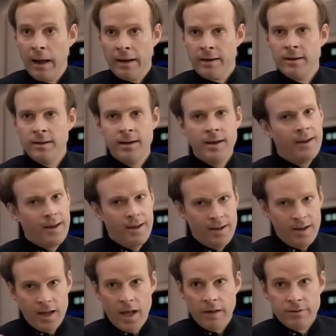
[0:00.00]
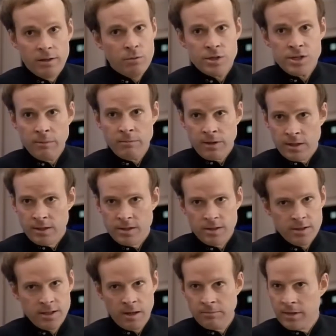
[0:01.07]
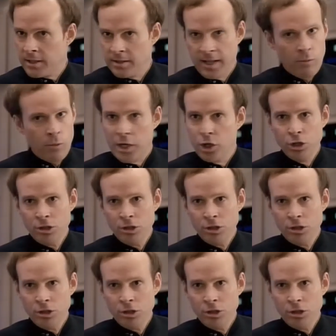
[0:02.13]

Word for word: But if it was something, something that we